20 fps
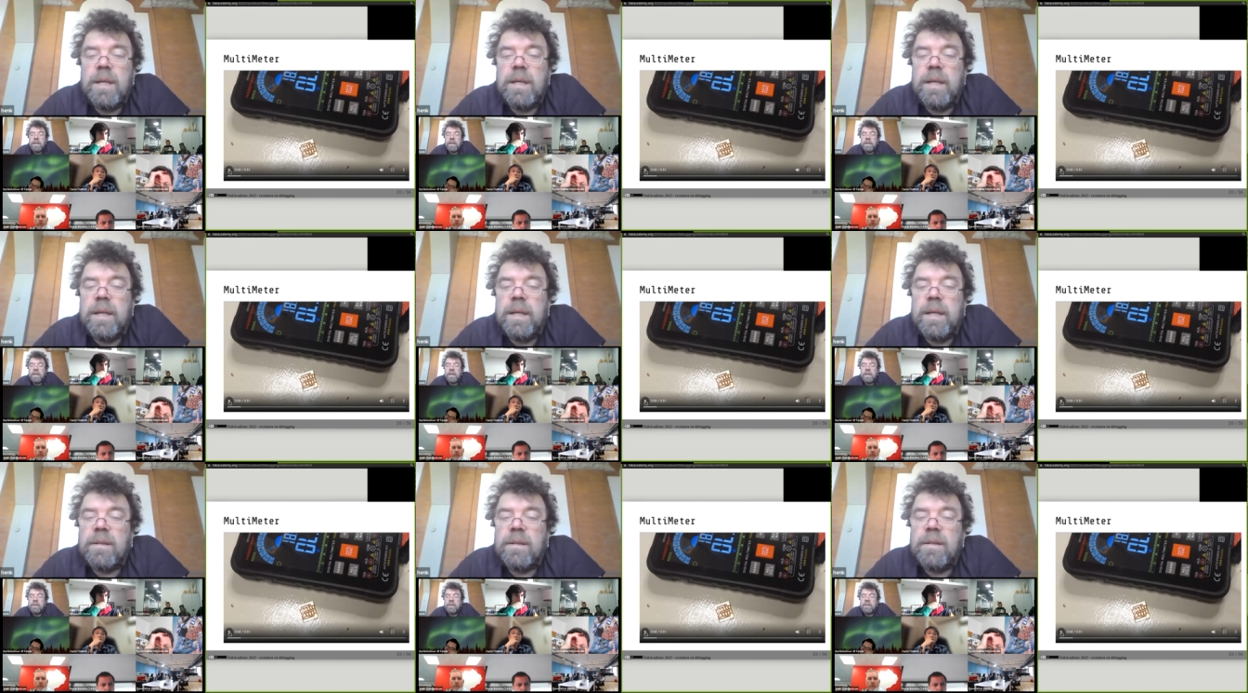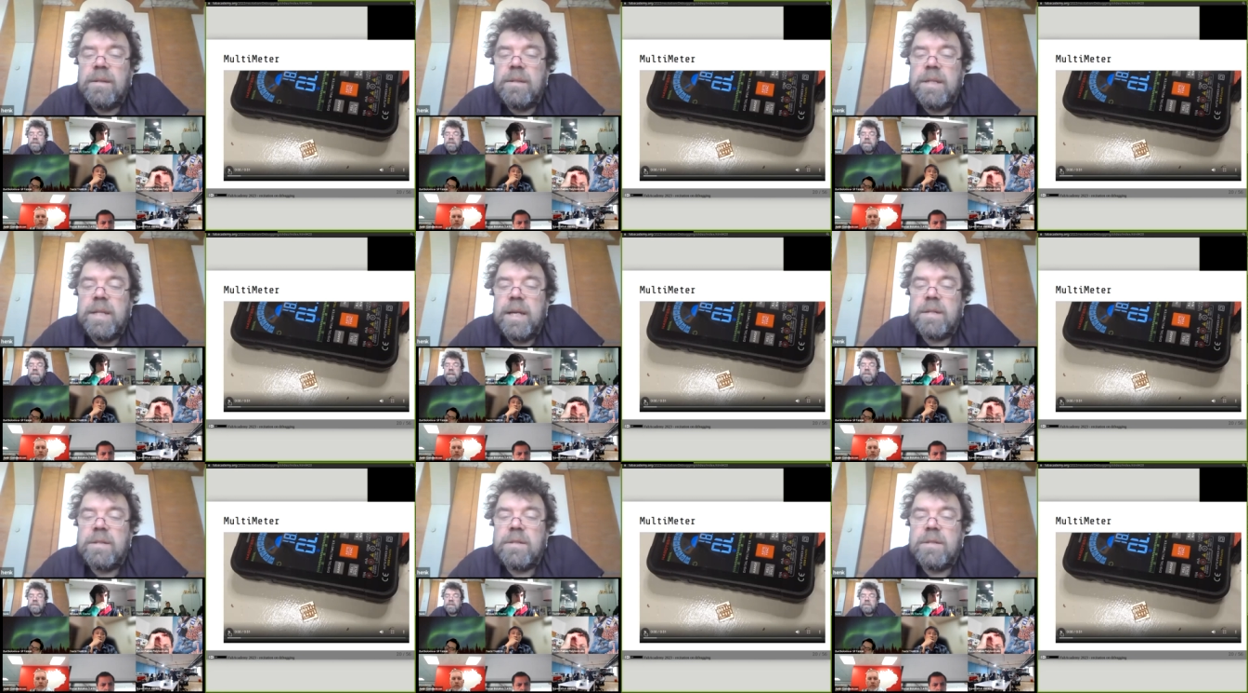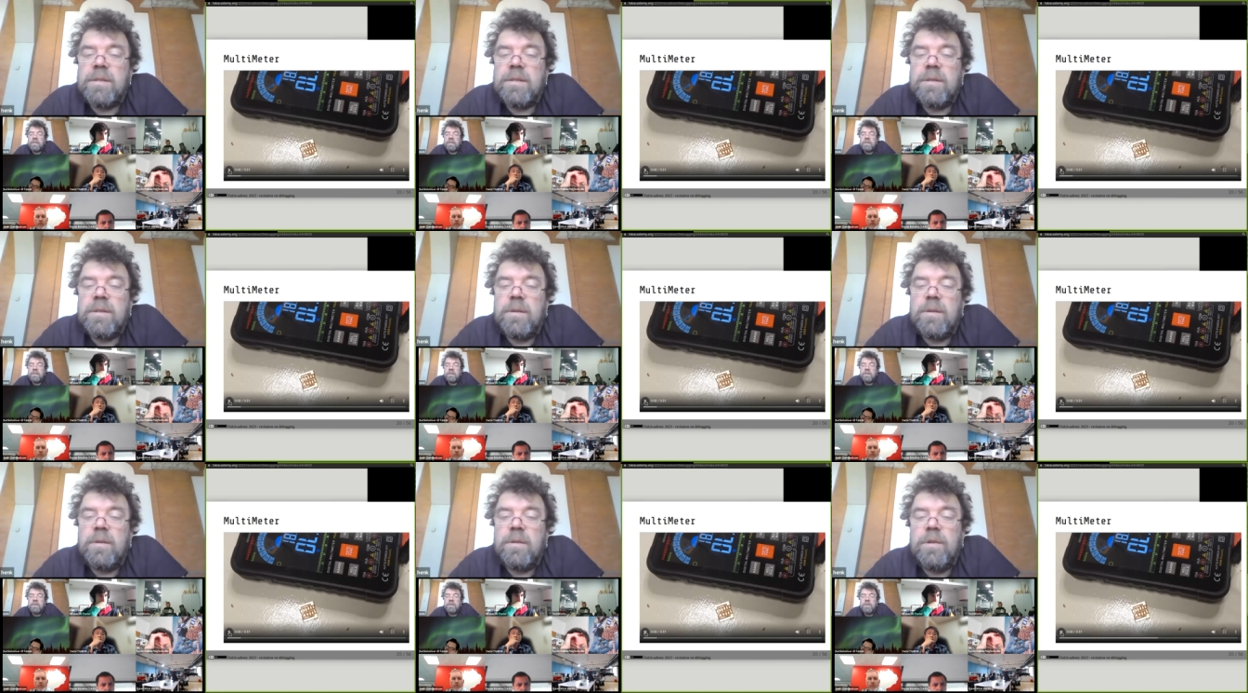that
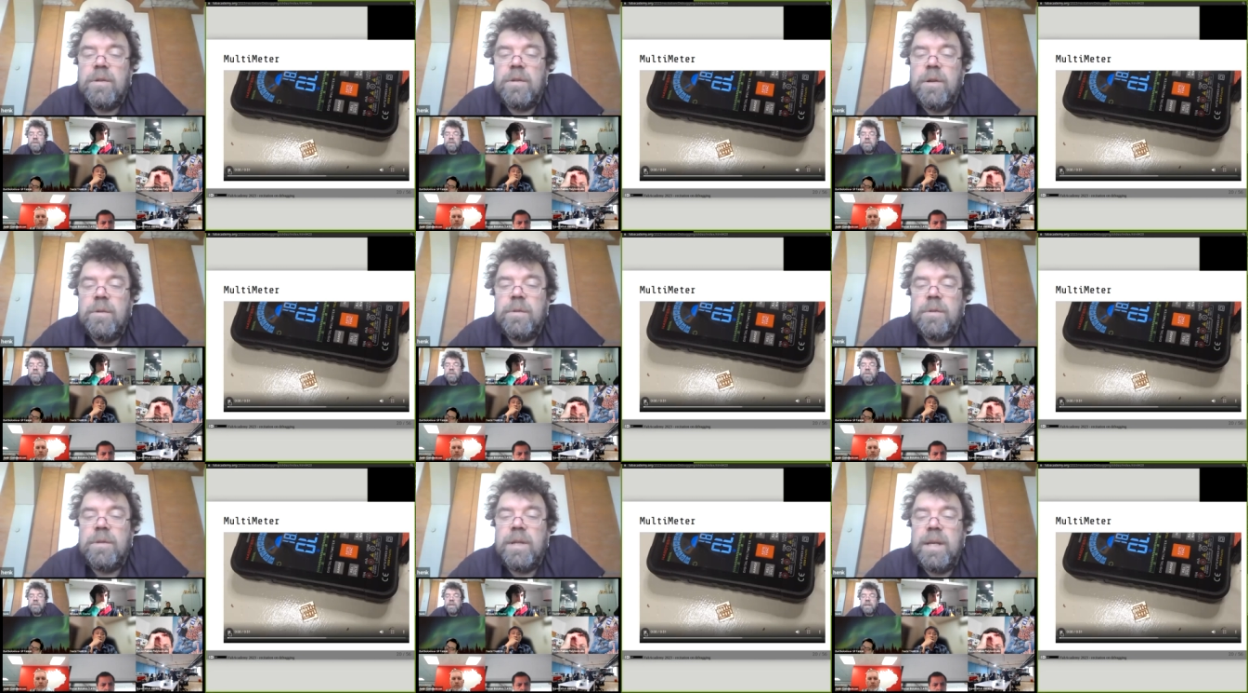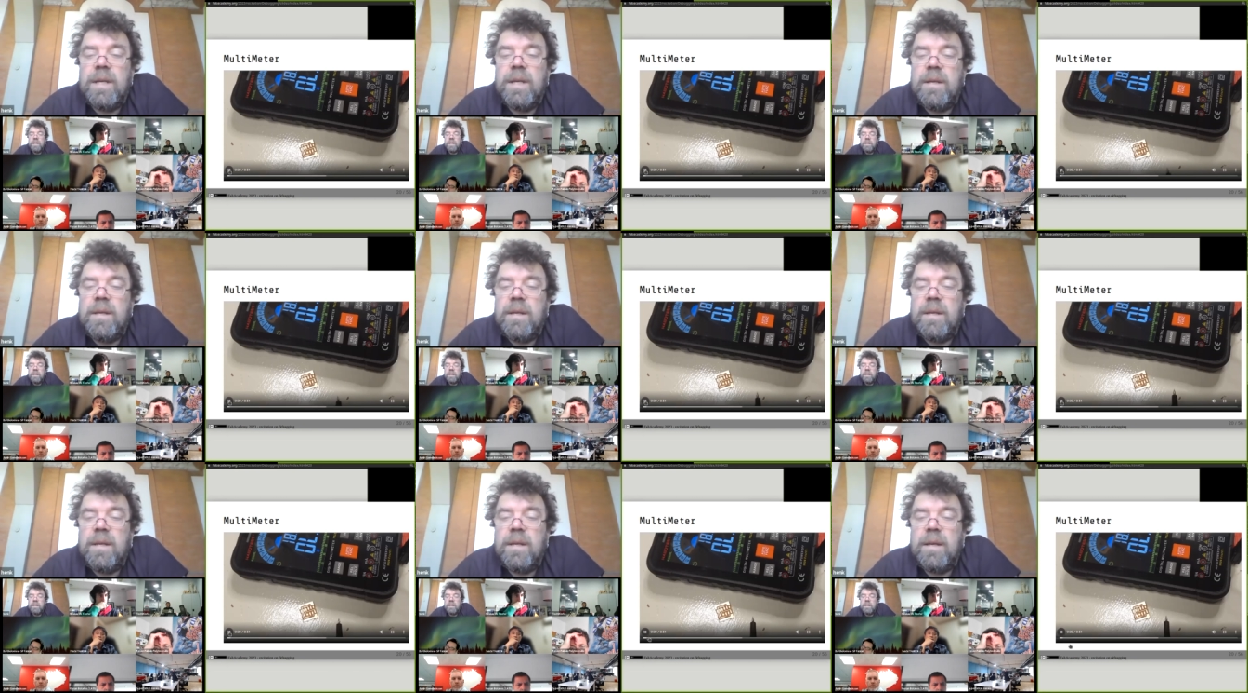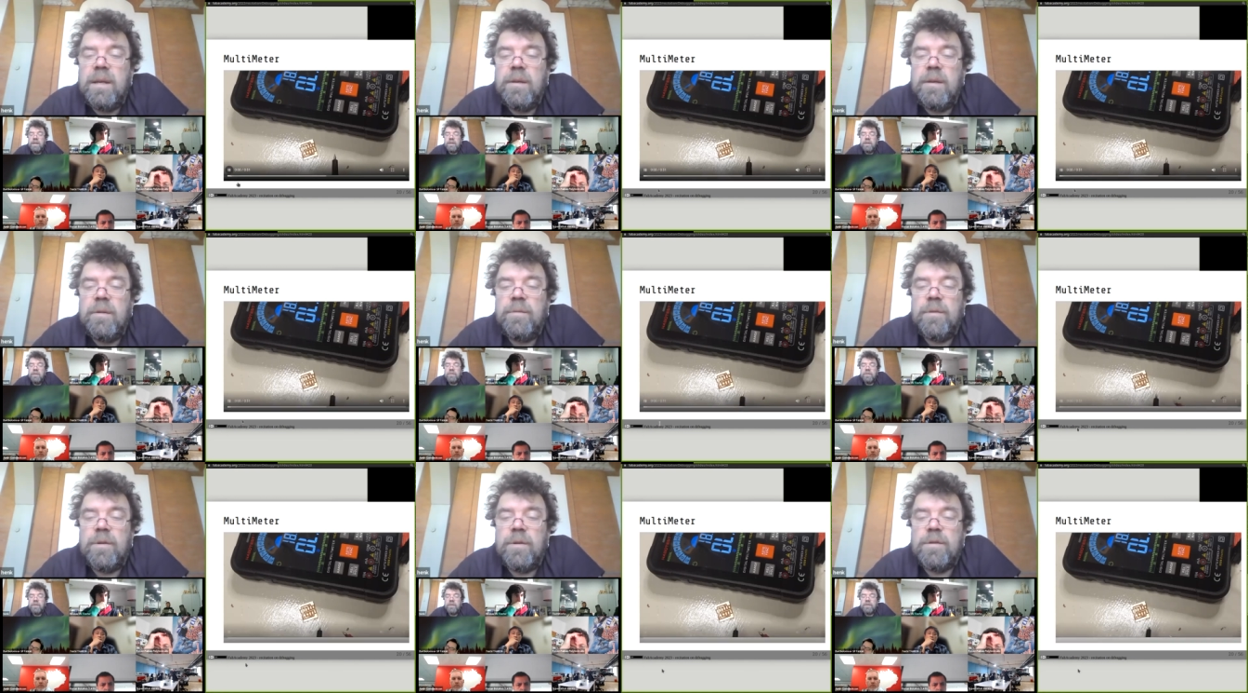checks continuity
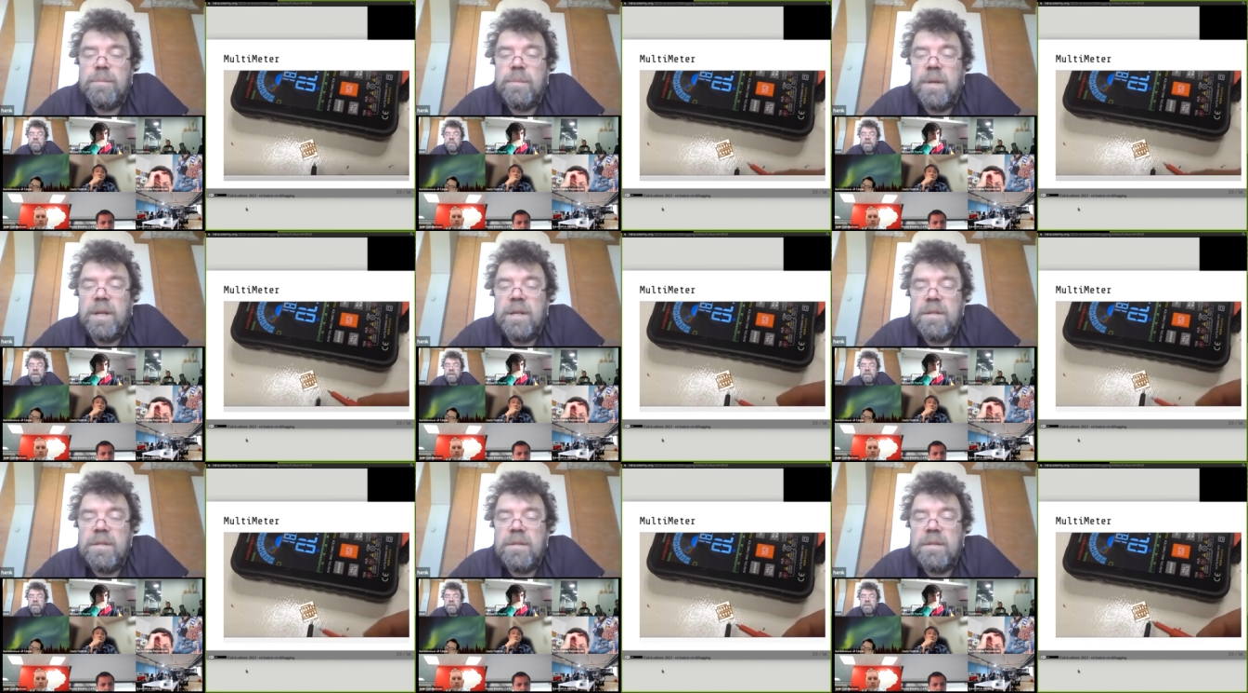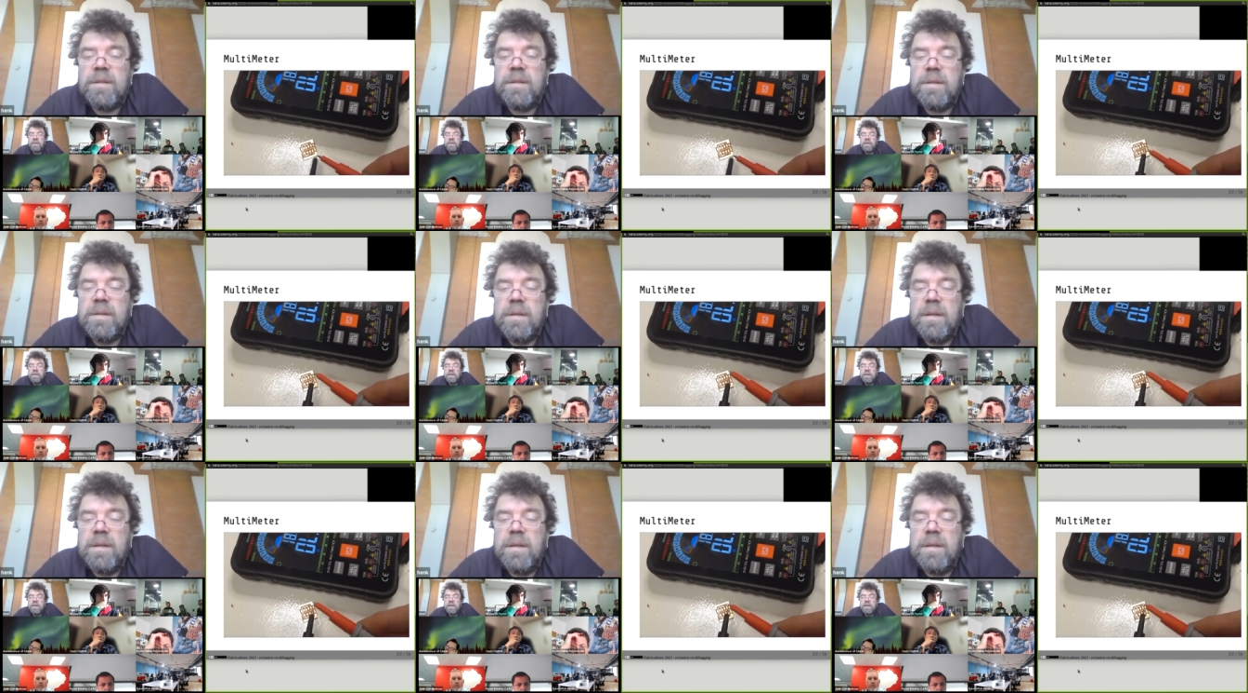in the first place.